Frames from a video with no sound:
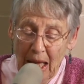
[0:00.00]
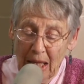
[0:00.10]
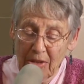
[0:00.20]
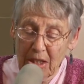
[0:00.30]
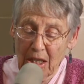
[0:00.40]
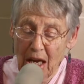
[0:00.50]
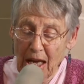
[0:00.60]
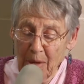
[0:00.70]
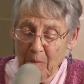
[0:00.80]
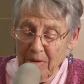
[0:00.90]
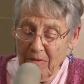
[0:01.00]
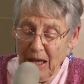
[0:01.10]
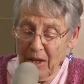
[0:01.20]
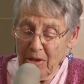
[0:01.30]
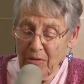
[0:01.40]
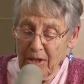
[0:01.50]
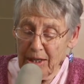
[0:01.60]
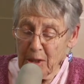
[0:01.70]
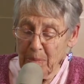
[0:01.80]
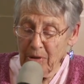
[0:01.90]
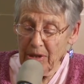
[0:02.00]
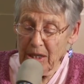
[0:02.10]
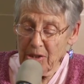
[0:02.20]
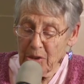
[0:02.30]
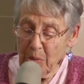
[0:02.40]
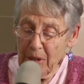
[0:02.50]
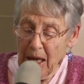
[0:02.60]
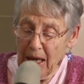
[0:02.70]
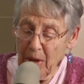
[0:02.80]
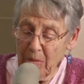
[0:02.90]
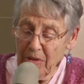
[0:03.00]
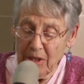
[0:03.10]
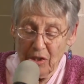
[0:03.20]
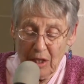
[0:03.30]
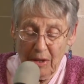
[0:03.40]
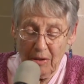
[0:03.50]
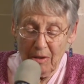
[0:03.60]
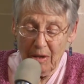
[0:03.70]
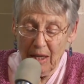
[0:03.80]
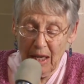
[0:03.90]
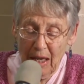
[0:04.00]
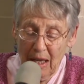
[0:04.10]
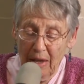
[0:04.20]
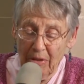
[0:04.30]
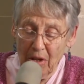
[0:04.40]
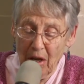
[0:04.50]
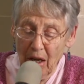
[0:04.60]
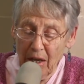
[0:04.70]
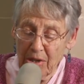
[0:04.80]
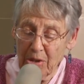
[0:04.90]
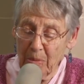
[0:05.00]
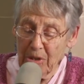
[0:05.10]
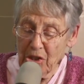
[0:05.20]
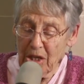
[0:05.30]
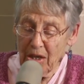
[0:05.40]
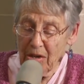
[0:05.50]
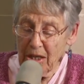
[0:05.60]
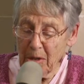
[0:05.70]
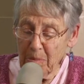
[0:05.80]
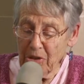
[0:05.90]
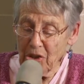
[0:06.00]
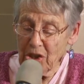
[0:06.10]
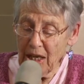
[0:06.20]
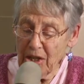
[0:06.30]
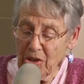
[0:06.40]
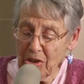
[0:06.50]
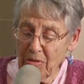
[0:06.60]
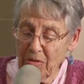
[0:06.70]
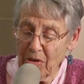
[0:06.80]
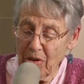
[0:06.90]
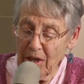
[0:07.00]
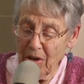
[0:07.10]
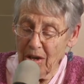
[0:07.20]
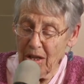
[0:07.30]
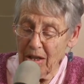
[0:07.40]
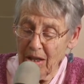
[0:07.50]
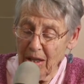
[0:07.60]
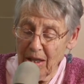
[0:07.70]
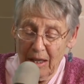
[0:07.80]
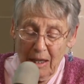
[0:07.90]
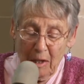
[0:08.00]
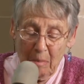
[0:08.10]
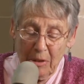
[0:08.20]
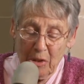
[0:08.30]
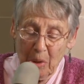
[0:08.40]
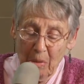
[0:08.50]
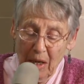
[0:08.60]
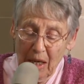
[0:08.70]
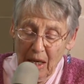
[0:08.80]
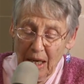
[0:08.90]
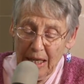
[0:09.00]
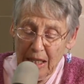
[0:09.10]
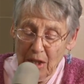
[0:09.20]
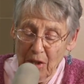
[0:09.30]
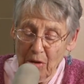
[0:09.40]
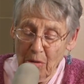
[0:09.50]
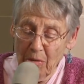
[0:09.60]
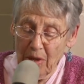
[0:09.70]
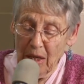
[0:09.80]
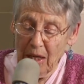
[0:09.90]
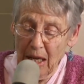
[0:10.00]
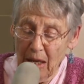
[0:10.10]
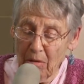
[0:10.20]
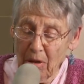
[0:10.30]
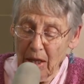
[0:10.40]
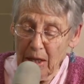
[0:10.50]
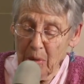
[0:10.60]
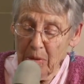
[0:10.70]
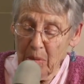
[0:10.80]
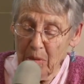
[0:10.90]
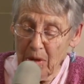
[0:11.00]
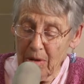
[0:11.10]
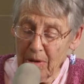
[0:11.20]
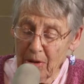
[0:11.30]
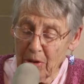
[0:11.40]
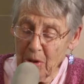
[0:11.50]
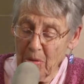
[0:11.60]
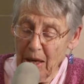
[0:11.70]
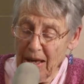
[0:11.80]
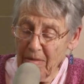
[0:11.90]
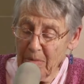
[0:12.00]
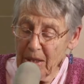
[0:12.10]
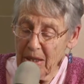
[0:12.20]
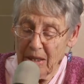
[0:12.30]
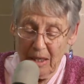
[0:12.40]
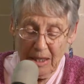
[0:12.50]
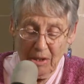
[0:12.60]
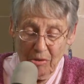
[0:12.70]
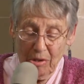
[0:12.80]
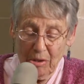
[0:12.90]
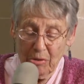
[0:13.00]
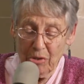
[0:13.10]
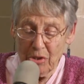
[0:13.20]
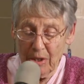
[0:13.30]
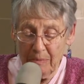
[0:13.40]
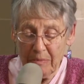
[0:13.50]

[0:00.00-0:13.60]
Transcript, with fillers: At the time, we valued the experiences we had with each other and the knowledge that we shared and appreciation for it all. But Joanne and I didn't know then how lucky we were to have been introduced